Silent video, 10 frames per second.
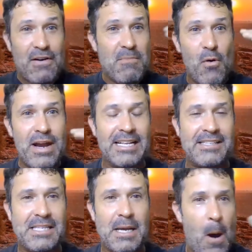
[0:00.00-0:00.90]
that every
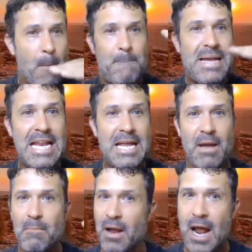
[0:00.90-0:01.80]
morning it's somehow
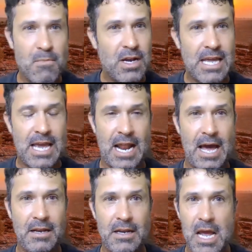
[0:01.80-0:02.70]
beating me, but I'm going to
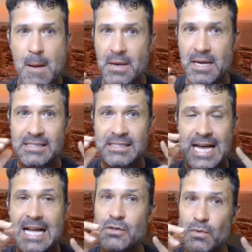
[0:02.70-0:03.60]
get at it
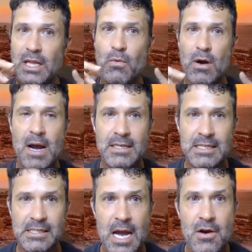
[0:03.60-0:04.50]
because that's really where
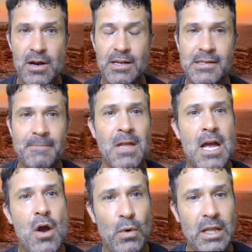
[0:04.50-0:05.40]
my desire is.
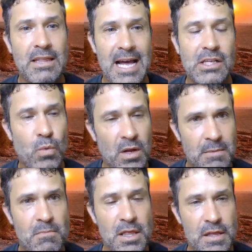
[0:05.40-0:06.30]
And really,
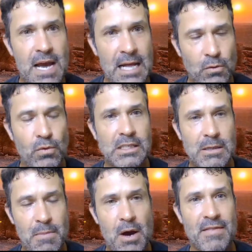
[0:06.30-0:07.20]
that's what the month of
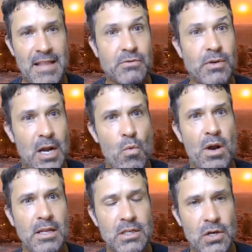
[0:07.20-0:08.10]
Elul is about. And that's what
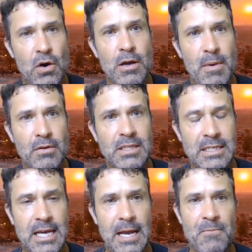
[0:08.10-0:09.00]
I wanted to talk
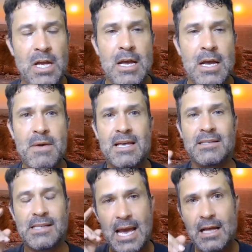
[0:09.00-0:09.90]
about today
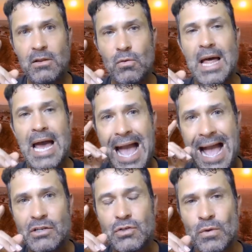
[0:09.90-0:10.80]
because Elul
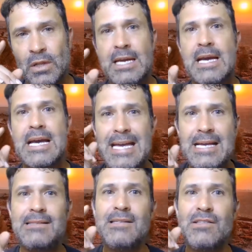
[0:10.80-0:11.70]
actually
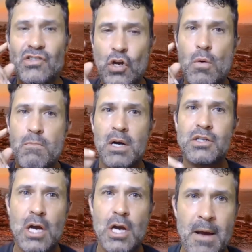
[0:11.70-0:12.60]
isn't so
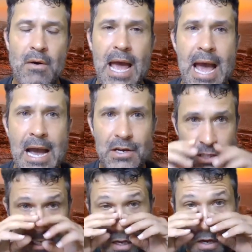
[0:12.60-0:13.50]
much about
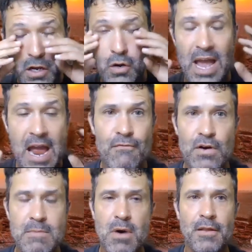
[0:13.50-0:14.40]
action. You know,
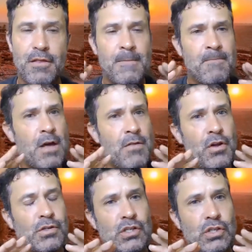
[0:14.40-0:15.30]
every month,
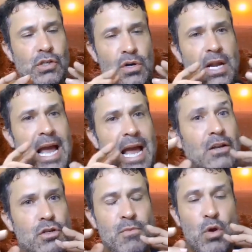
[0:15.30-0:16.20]
there's a certain
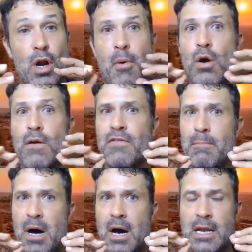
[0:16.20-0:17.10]
attribute, a part
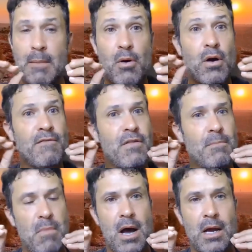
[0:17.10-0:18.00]
of the body, a part
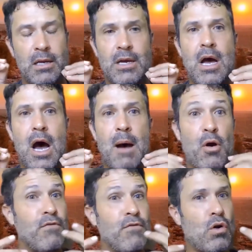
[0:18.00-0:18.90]
of the mind,
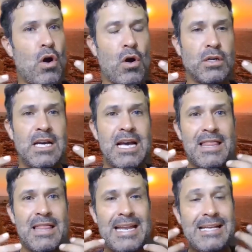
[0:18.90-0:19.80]
a part of your heart
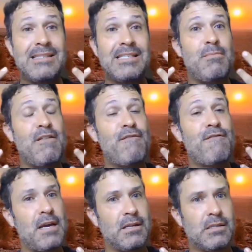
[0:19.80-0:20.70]
that is to be
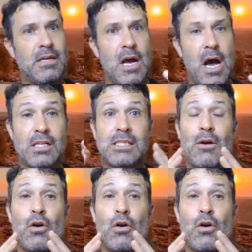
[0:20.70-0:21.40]
fixed uh,